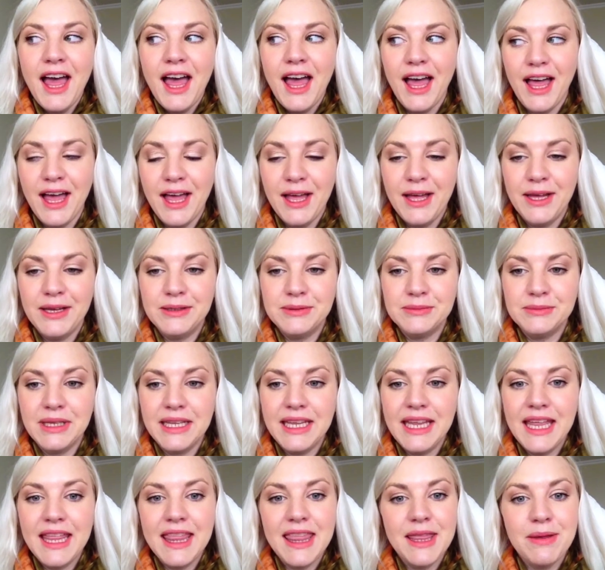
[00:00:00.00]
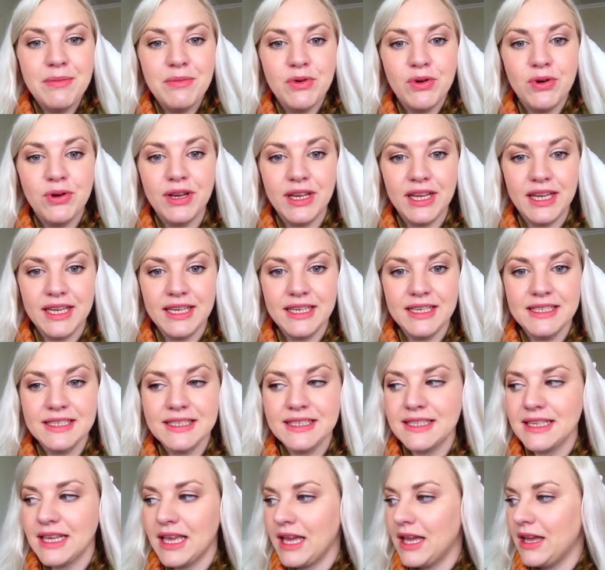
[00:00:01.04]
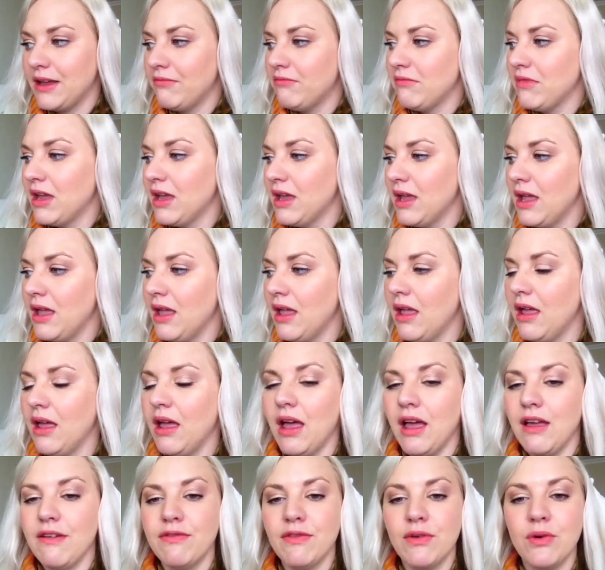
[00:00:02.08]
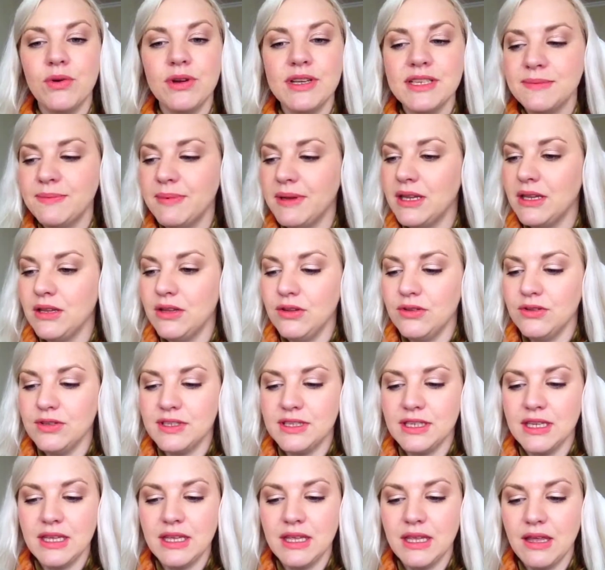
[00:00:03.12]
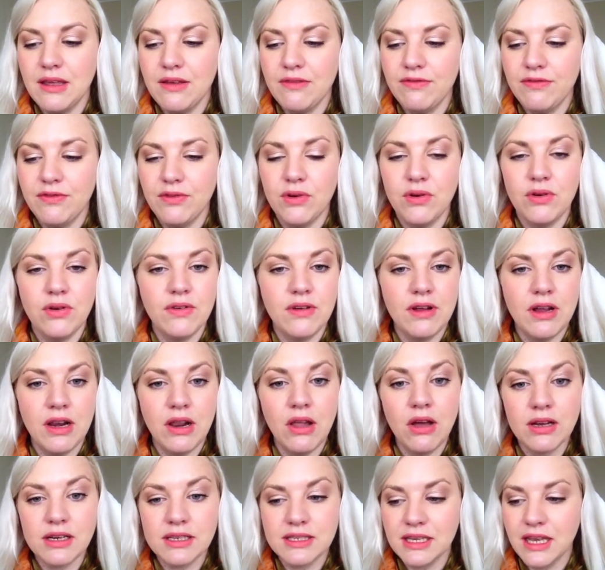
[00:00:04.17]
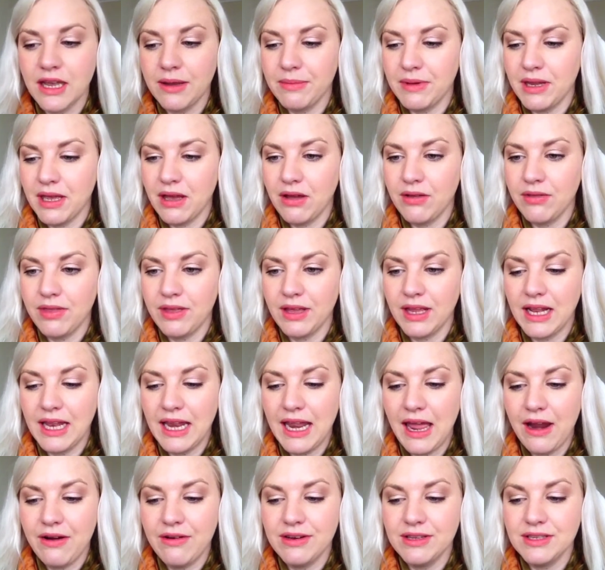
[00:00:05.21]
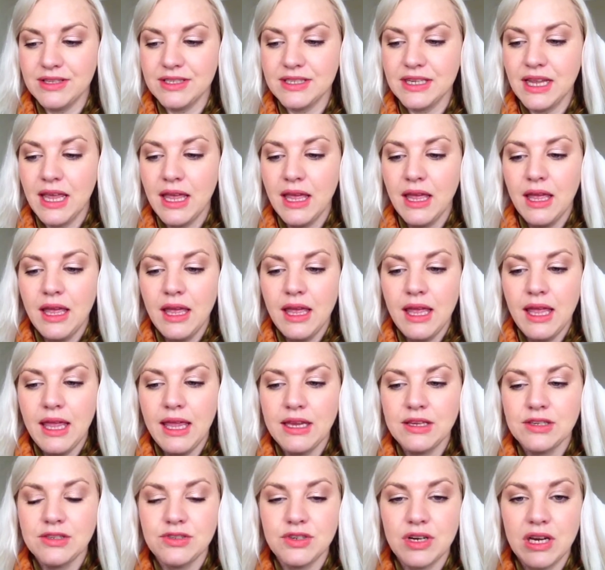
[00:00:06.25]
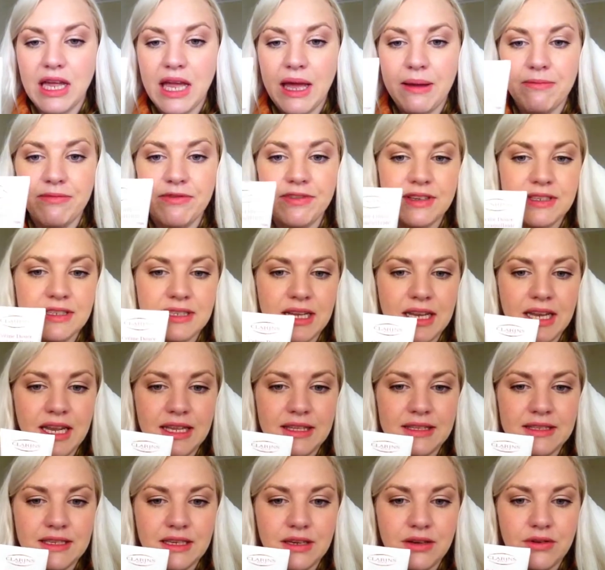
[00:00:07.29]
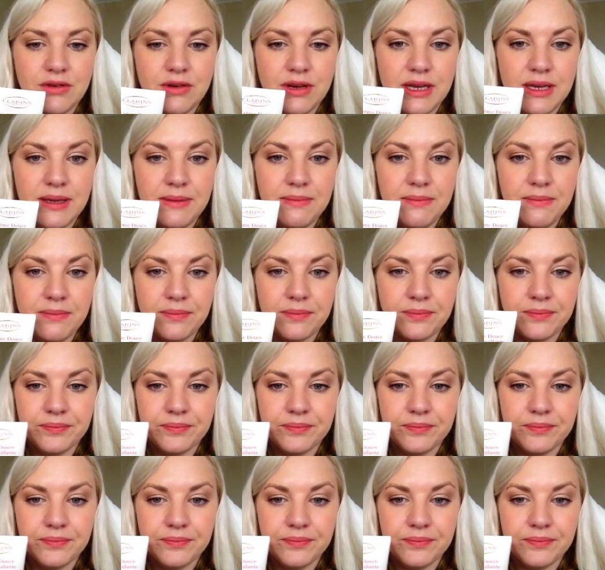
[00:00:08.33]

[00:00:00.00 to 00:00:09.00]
In the mornings, I've always been using for a long time now the Clarins Extra Comfort Cleansing Cream